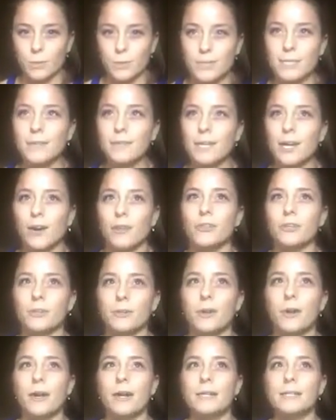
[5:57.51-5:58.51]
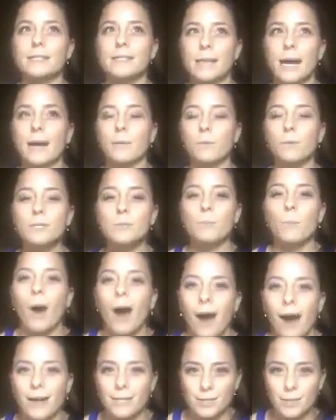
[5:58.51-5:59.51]
What's on the other side? What's
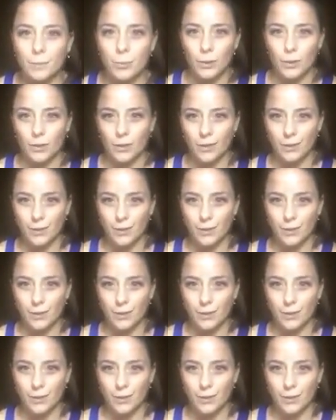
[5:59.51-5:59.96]
possible